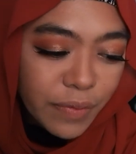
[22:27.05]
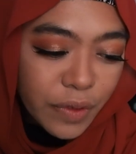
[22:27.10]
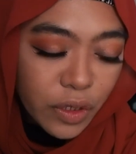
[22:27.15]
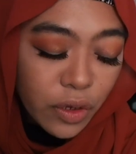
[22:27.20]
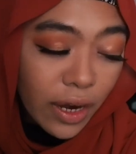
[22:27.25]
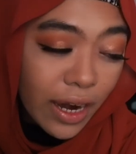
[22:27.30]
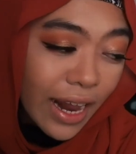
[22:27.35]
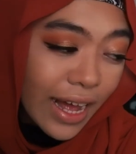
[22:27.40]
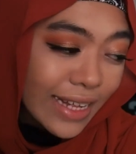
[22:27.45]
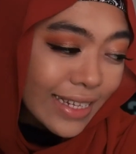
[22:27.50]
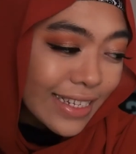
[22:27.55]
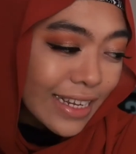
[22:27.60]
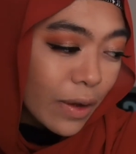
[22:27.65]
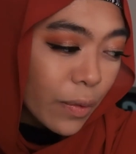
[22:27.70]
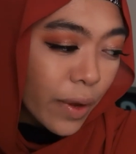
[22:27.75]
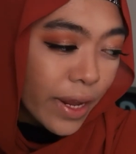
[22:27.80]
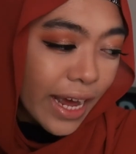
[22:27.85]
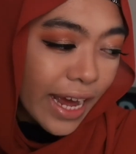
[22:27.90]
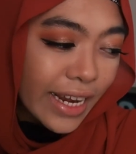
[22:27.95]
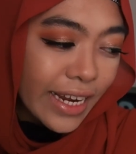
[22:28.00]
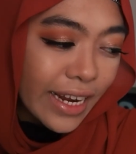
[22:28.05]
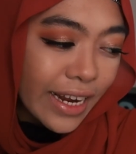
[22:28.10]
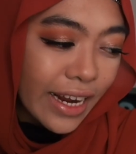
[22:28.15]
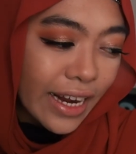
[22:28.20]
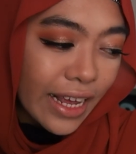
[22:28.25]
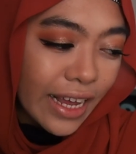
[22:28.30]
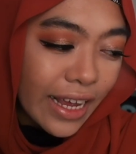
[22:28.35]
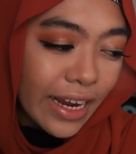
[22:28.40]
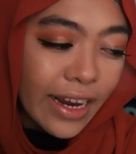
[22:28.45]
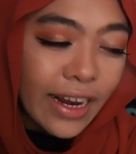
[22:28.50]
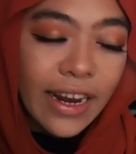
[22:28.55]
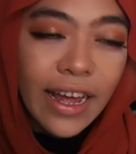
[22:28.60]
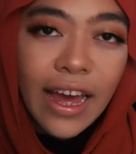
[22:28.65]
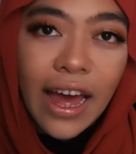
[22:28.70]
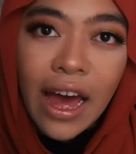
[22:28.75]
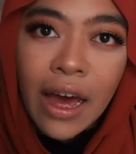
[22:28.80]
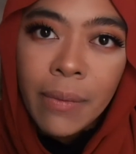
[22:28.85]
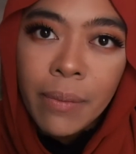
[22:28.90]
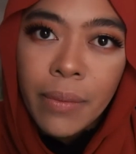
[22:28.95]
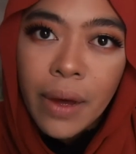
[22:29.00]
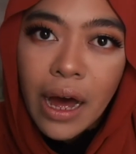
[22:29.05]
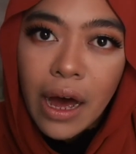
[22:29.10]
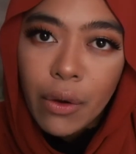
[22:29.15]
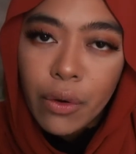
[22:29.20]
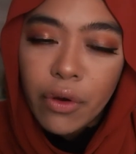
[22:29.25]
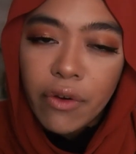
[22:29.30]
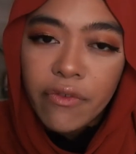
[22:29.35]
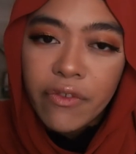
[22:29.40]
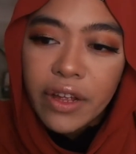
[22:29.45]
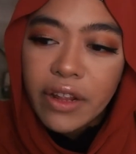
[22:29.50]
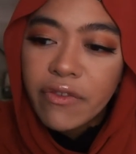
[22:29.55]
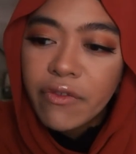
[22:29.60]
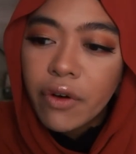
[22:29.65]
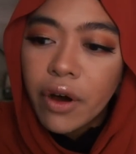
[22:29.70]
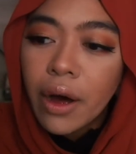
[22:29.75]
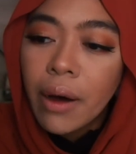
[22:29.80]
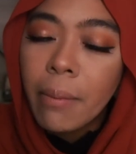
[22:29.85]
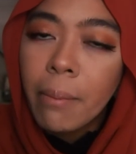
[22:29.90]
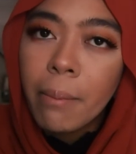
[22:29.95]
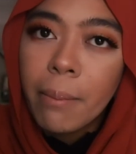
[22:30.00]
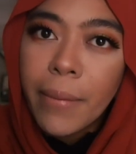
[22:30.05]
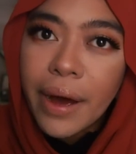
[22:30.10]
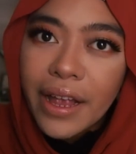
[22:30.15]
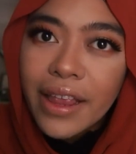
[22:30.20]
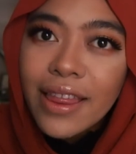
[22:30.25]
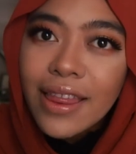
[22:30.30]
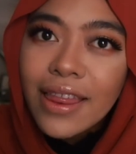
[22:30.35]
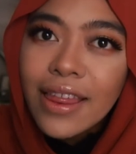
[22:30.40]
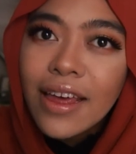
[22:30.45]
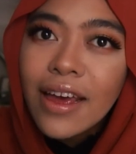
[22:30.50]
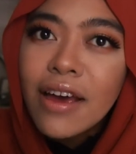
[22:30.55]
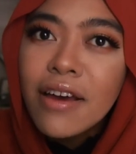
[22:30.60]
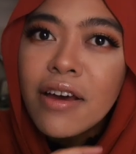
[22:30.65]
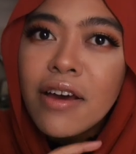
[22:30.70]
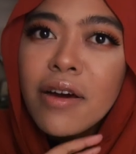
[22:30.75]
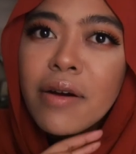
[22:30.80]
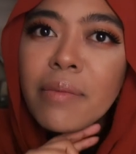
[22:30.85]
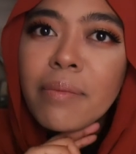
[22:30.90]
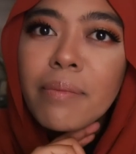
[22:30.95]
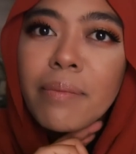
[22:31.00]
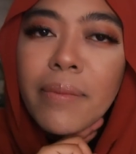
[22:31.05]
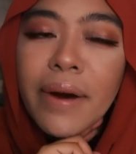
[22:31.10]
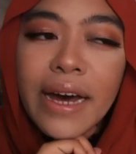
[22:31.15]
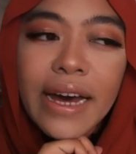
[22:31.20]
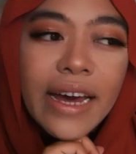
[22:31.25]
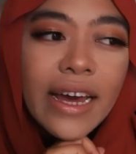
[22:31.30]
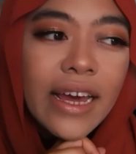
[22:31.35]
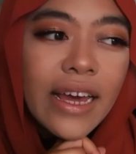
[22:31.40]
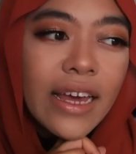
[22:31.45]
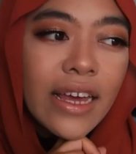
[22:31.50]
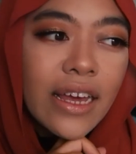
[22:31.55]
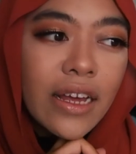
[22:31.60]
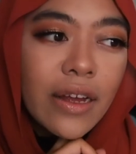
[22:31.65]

So last time when I didn't eat it, like I'm out of it for a month, my